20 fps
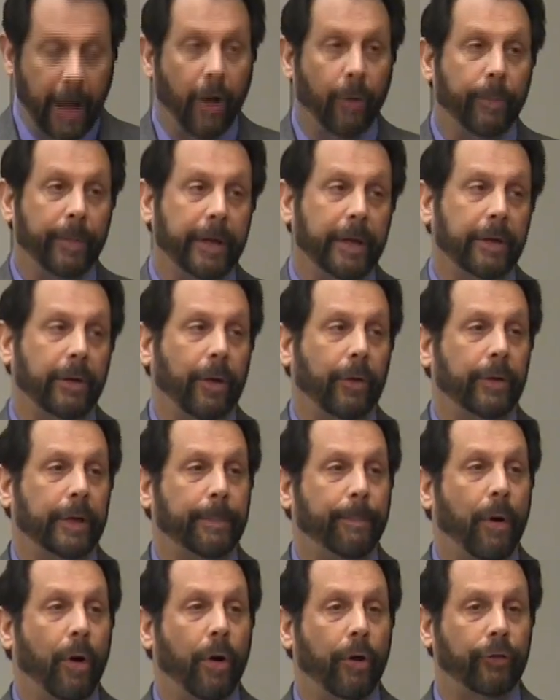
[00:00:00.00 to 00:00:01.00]
albeit only
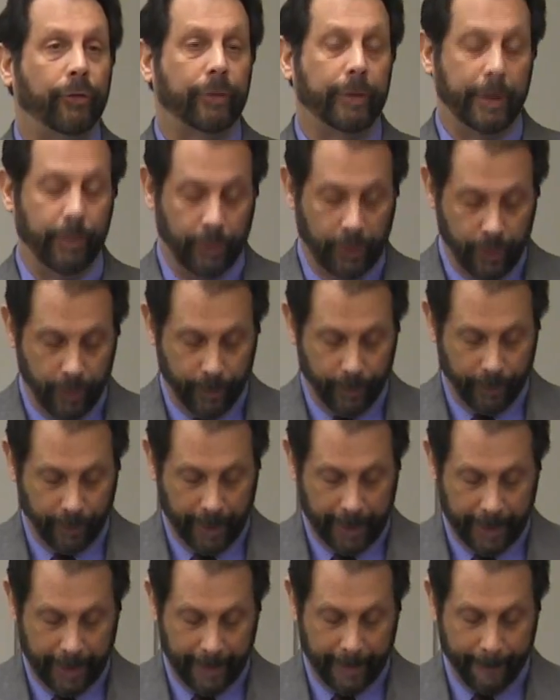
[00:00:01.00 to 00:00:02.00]
partially,
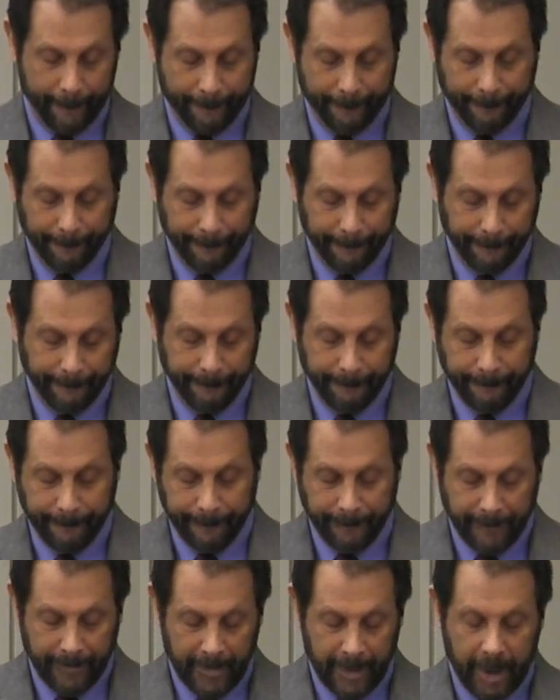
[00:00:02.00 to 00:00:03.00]
recuperated.
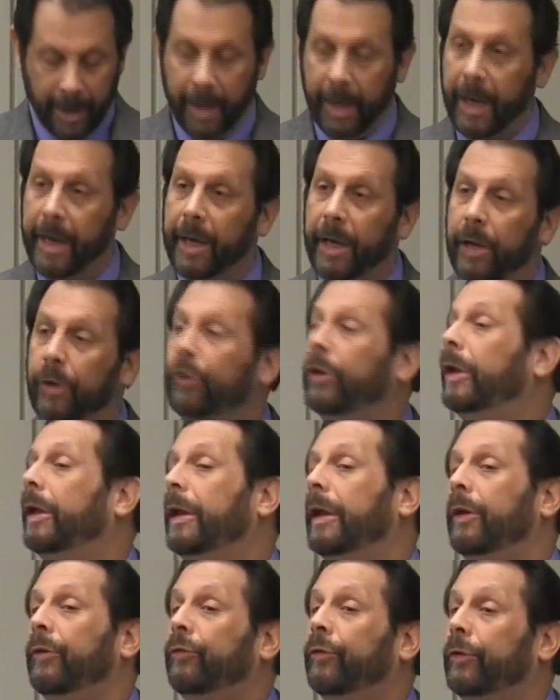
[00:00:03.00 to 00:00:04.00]
It
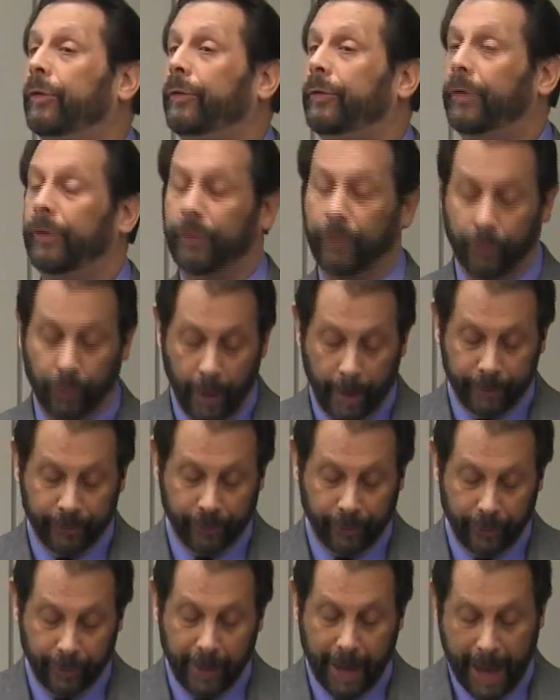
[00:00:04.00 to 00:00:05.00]
introduces a
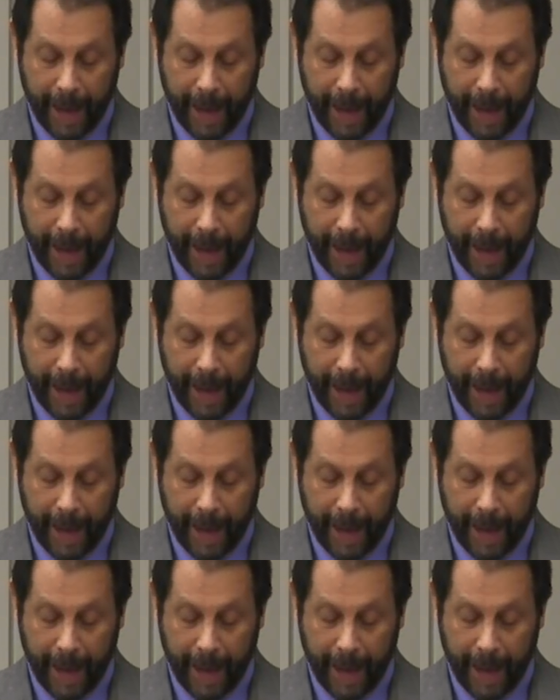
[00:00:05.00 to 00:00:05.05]
rupture,